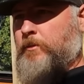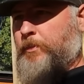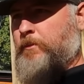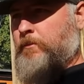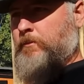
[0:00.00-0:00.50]

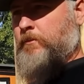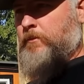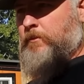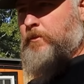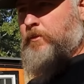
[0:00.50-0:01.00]
Yeah
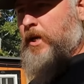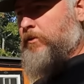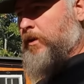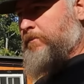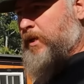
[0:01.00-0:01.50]
right?
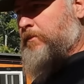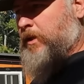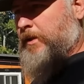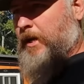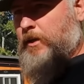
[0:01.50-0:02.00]
So I can
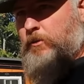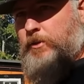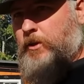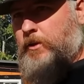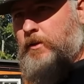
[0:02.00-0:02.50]
because I got to do
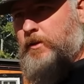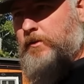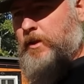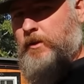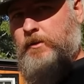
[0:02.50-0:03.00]
30 of these
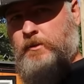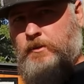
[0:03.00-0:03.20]
things.